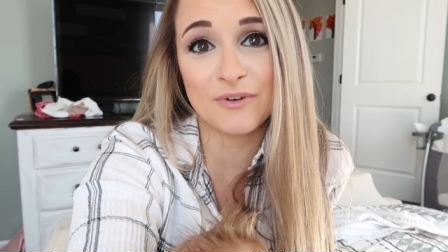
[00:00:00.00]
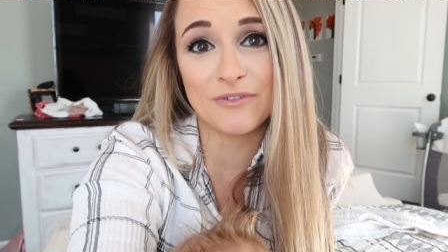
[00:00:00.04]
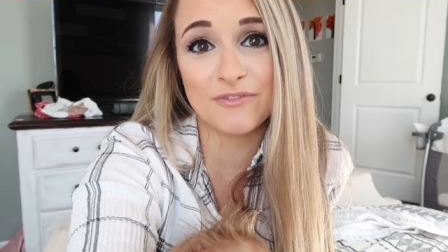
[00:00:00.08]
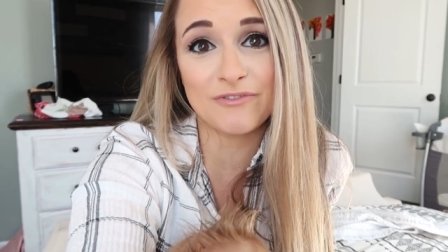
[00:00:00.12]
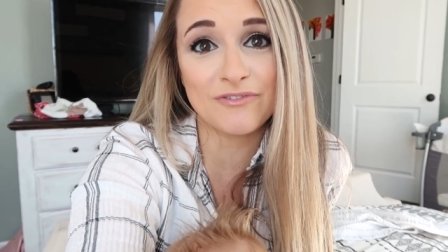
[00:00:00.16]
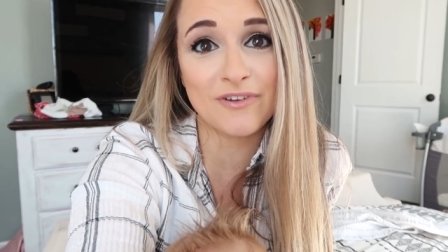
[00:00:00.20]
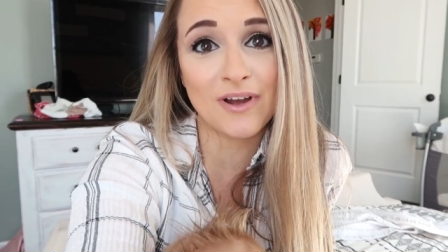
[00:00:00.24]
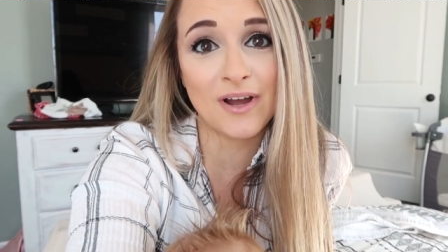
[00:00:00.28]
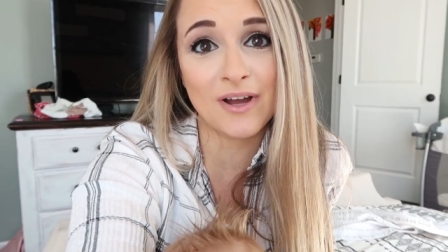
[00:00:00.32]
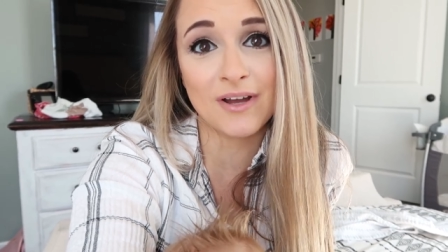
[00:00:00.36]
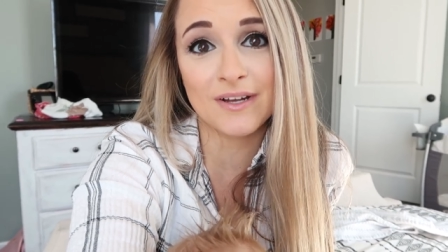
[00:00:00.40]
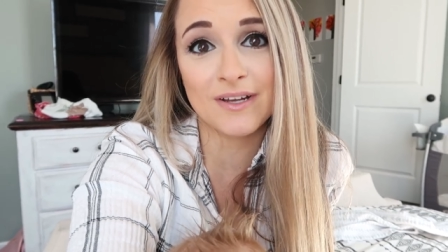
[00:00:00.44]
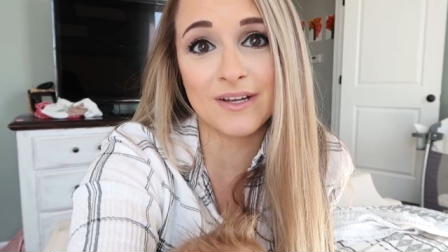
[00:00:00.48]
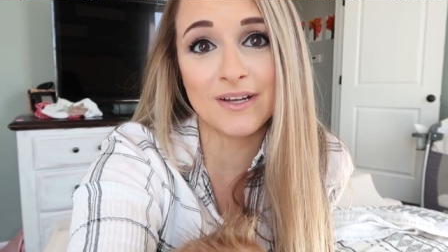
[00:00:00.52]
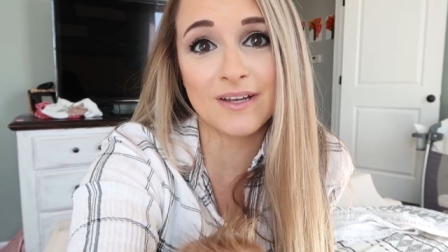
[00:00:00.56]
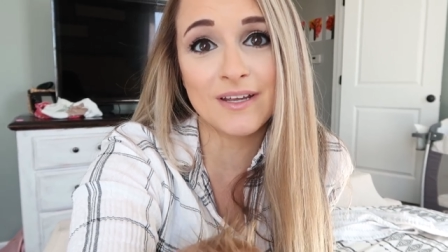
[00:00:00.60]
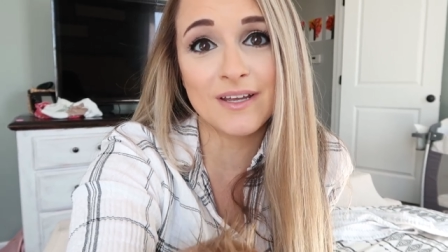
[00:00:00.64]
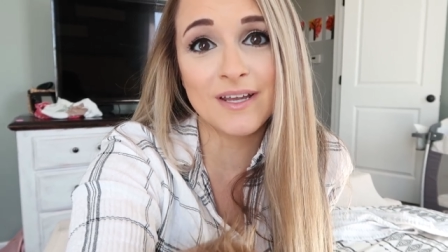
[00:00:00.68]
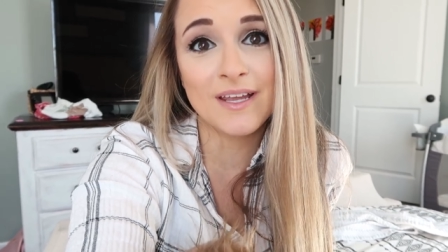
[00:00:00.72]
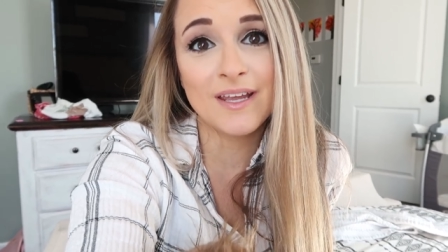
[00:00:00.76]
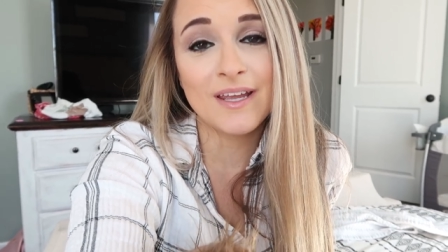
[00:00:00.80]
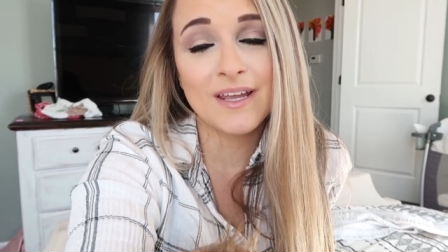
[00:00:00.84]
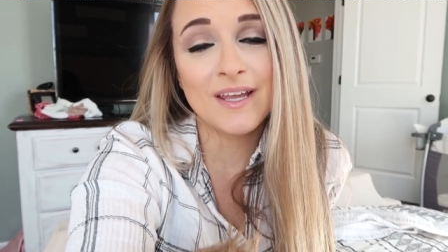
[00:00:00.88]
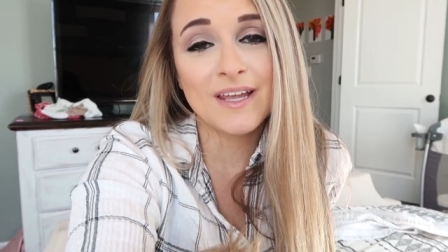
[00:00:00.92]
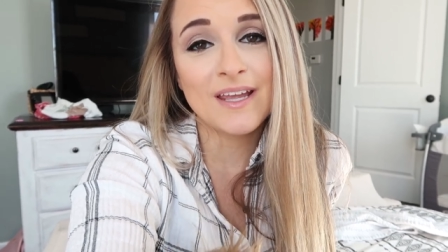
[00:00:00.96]
a funk
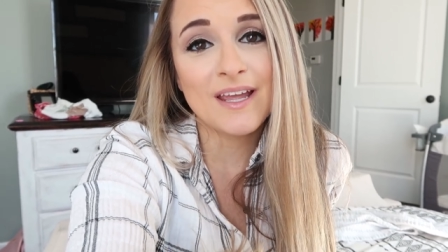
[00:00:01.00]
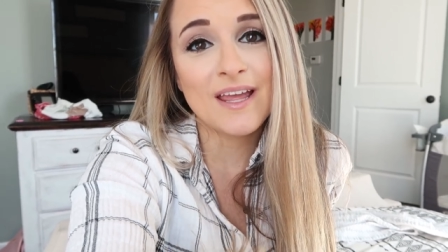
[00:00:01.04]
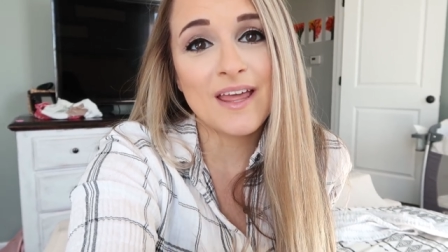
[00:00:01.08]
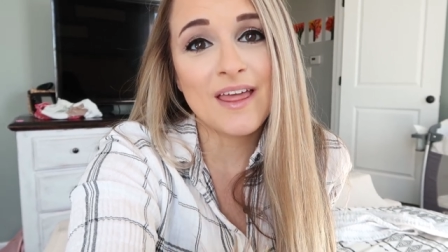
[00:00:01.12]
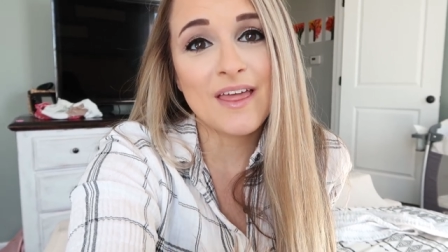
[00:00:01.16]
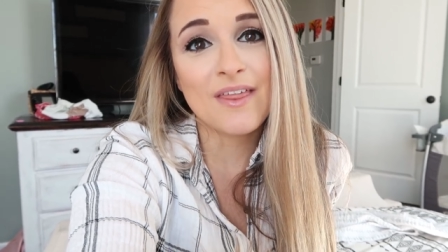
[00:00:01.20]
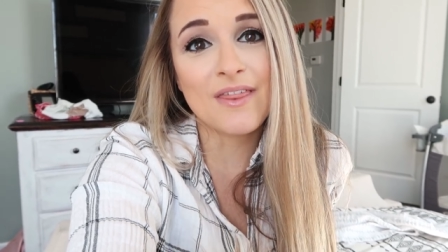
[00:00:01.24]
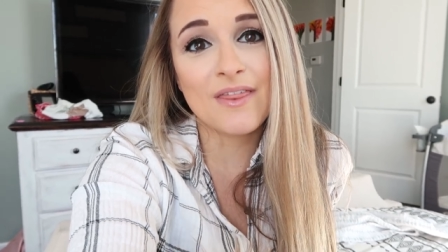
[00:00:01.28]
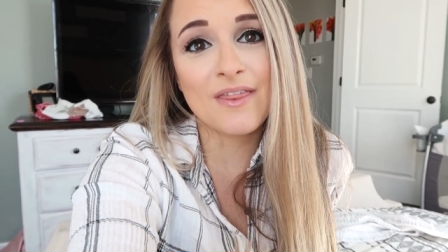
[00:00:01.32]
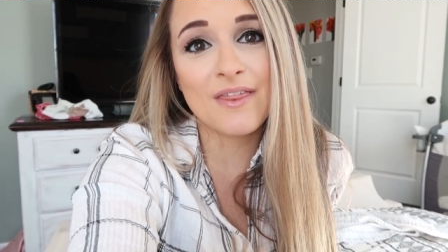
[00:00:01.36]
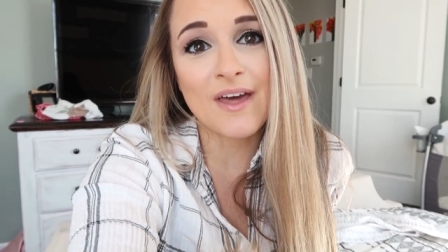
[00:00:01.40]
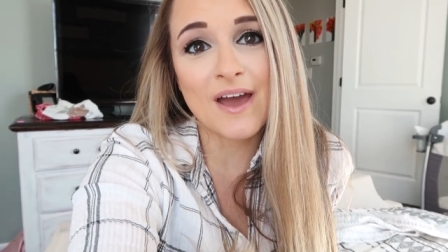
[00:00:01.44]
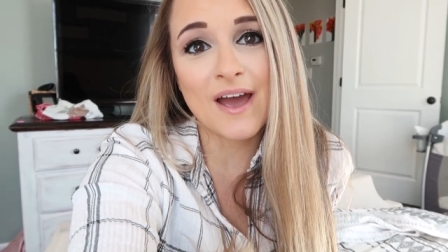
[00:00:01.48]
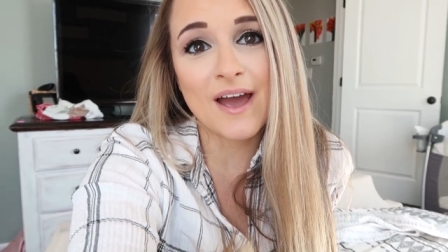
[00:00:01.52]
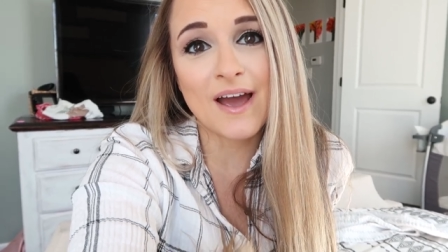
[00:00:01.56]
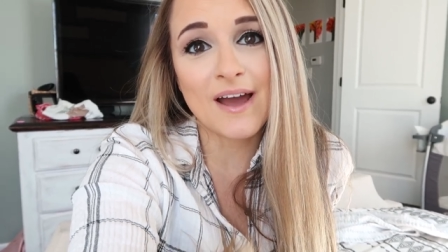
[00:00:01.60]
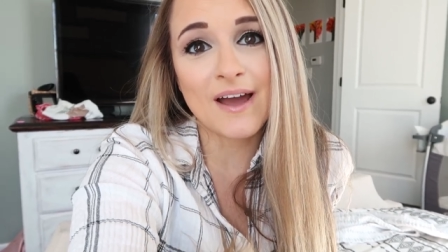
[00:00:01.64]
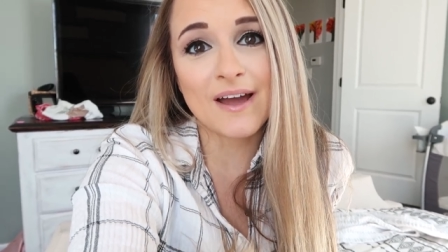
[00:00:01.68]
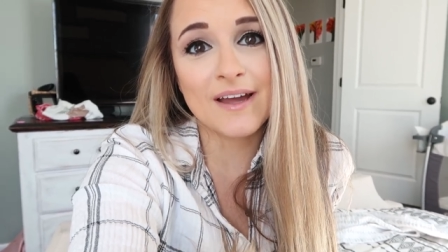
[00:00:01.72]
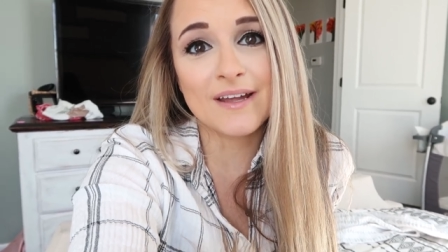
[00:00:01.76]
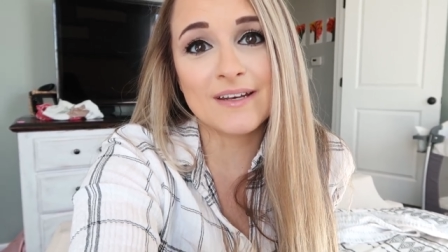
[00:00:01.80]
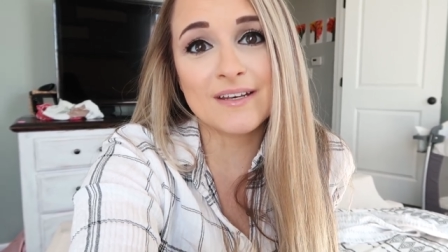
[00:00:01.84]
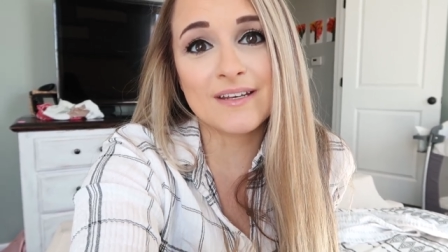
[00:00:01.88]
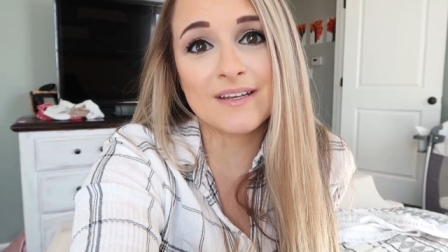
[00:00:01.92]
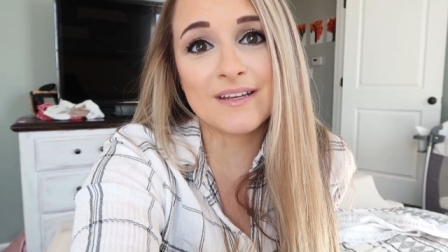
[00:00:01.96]

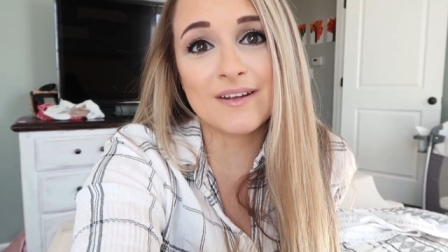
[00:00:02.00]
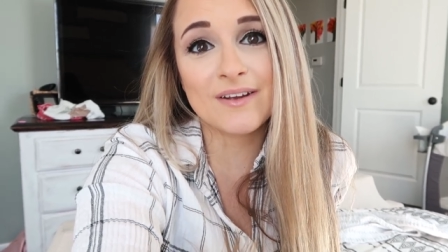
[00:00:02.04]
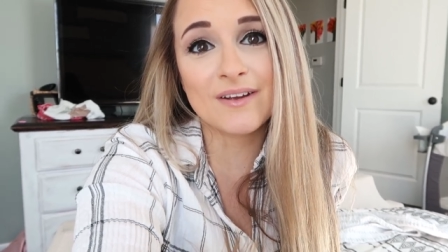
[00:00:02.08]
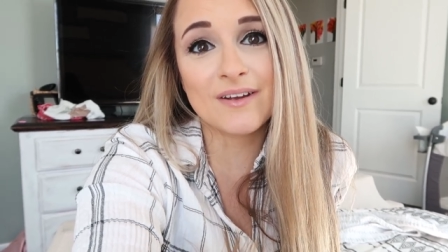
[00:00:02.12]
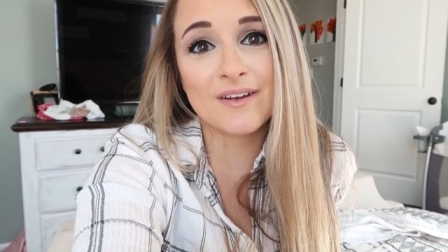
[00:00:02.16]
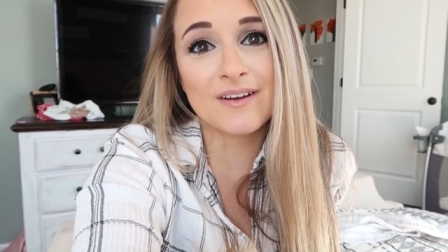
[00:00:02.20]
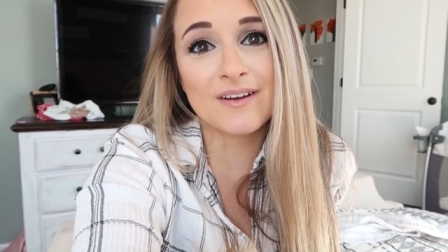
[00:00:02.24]
that,